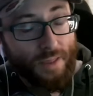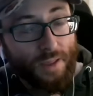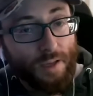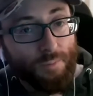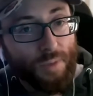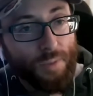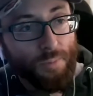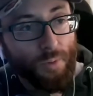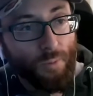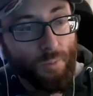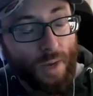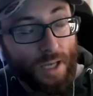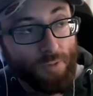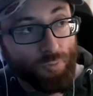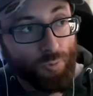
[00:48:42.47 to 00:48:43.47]
think people
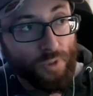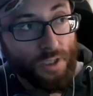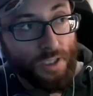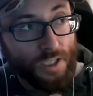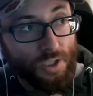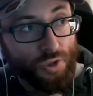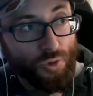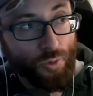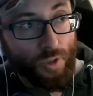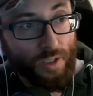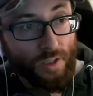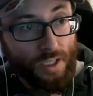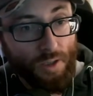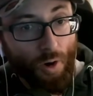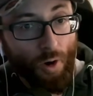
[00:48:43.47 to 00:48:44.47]
might really enjoy
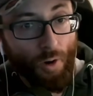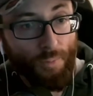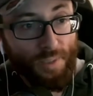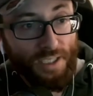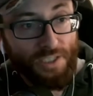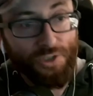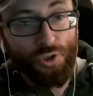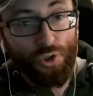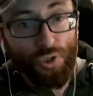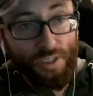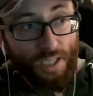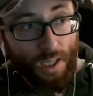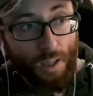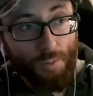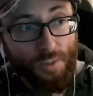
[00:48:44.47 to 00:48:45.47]
the
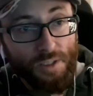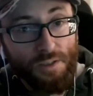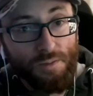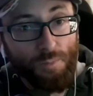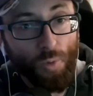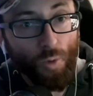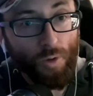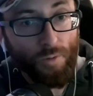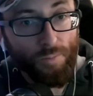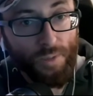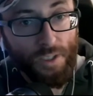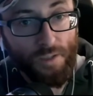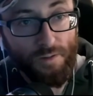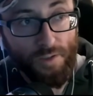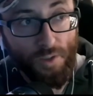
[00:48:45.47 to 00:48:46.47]
RPG elements more
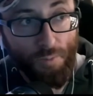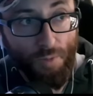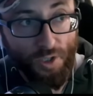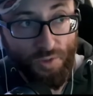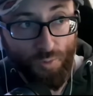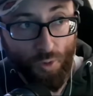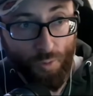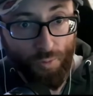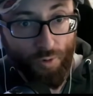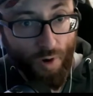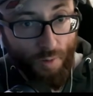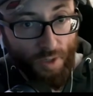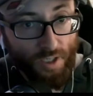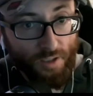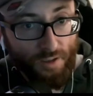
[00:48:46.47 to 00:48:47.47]
because they're much more
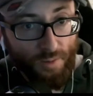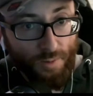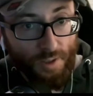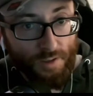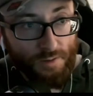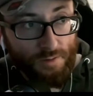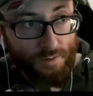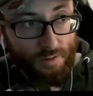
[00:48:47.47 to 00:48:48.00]
prominent in this